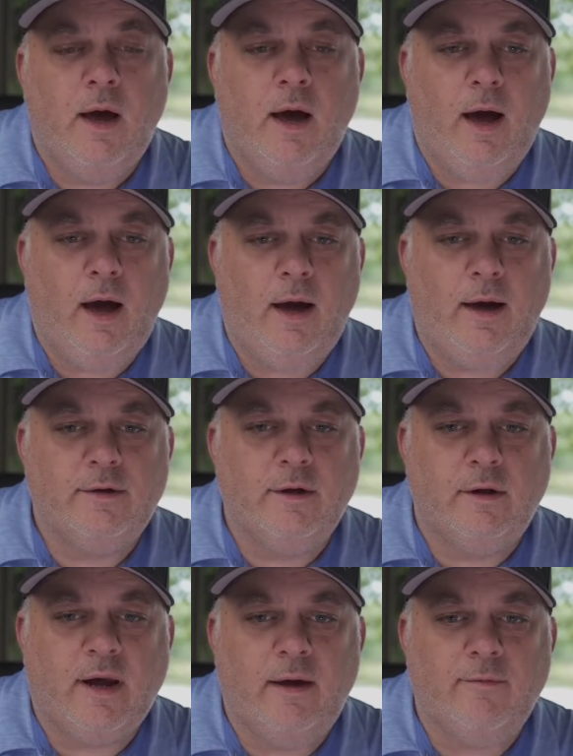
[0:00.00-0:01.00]
to
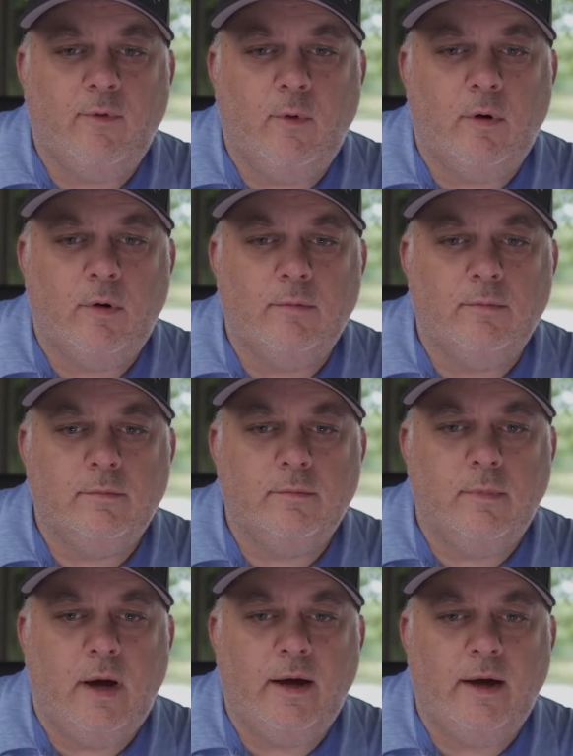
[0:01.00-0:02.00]
look at for
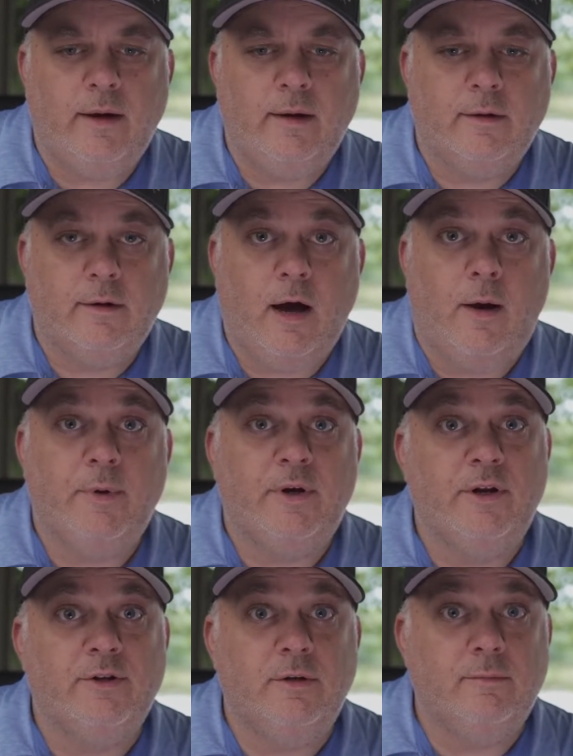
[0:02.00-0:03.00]
my
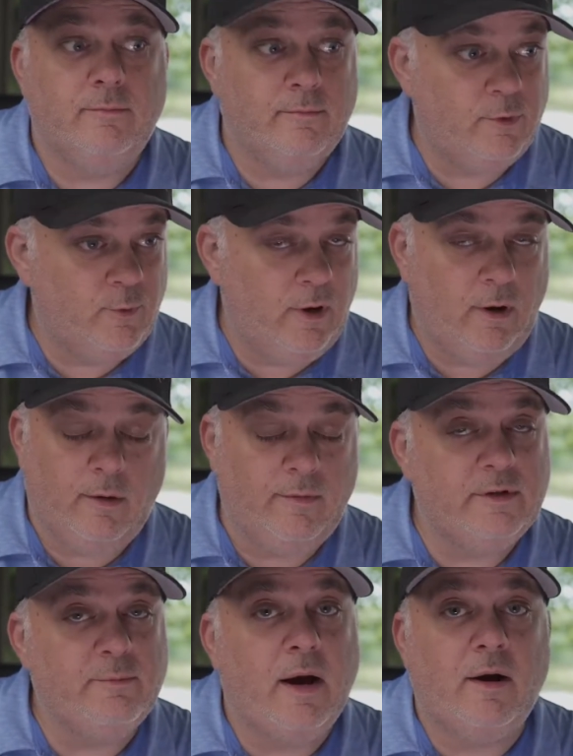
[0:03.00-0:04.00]
competition between all of
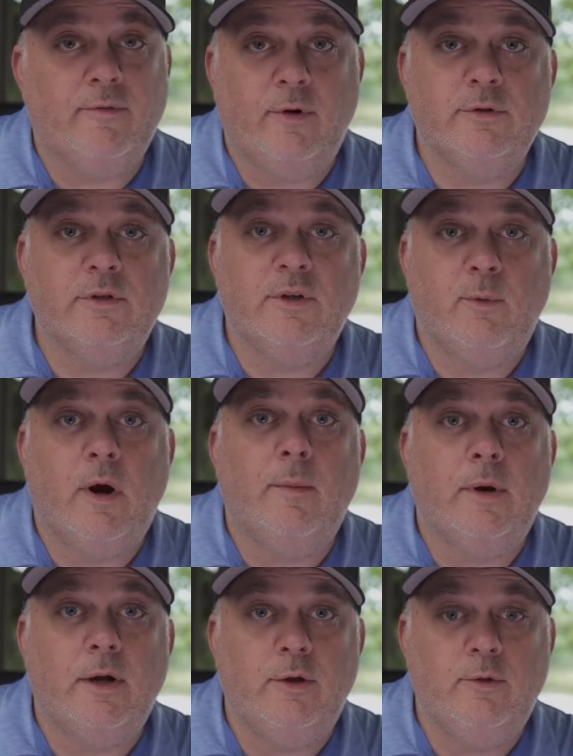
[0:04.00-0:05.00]
these microphones to see what I'm
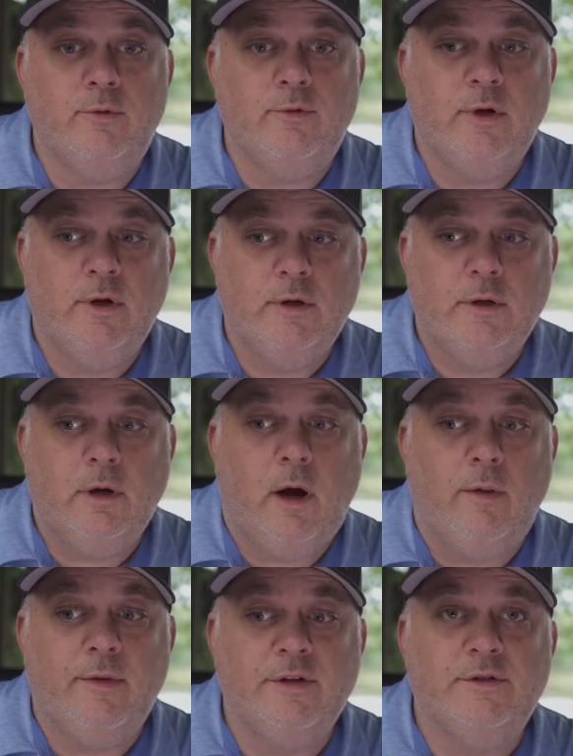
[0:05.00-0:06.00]
going to use
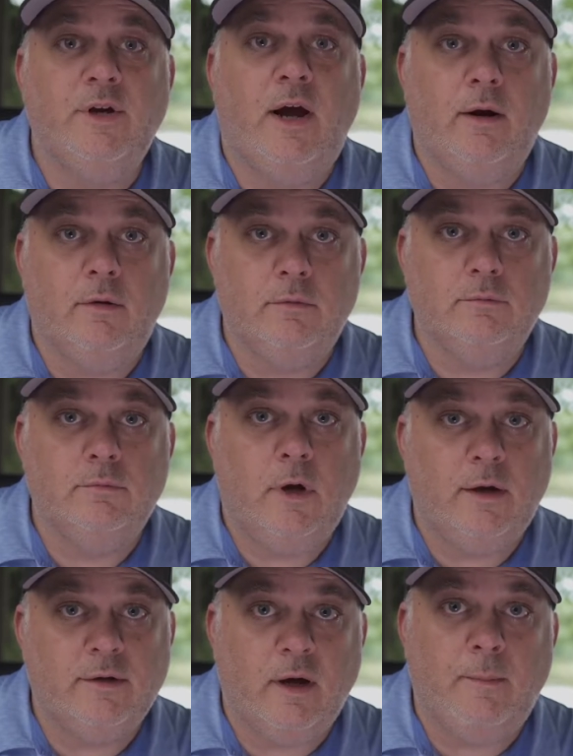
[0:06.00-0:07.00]
on this channel
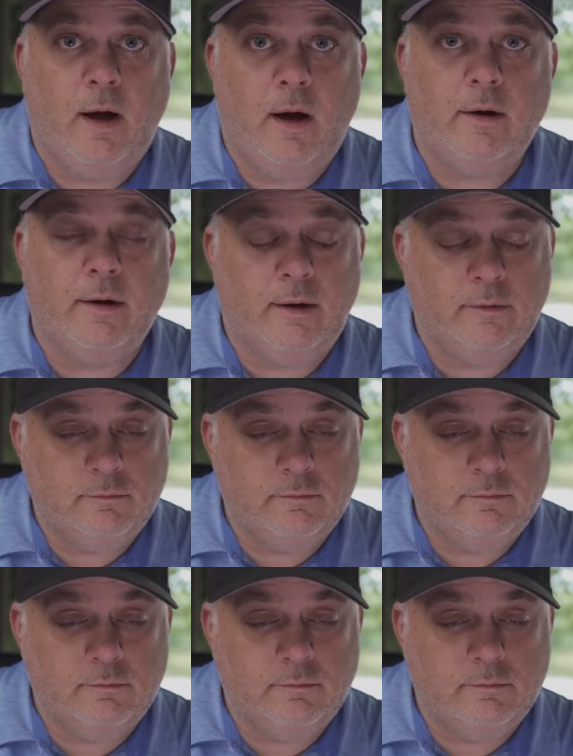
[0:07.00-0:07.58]
to get my audio.